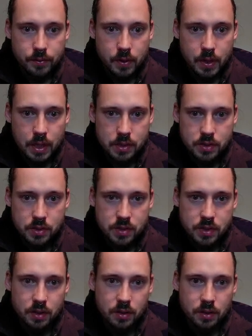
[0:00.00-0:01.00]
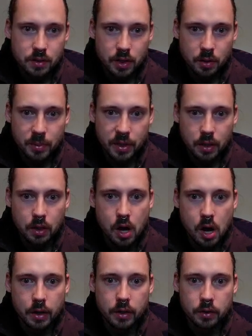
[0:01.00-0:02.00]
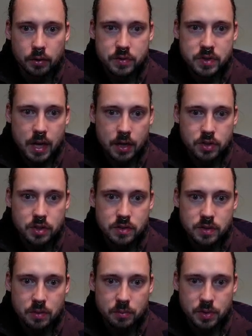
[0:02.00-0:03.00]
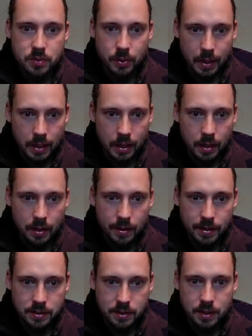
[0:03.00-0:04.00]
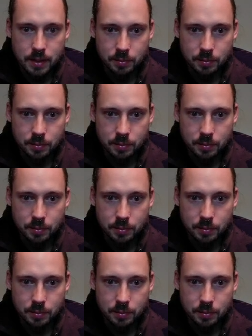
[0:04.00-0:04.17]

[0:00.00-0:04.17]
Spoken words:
It's just a little bit longer of sections in between, and I like to keep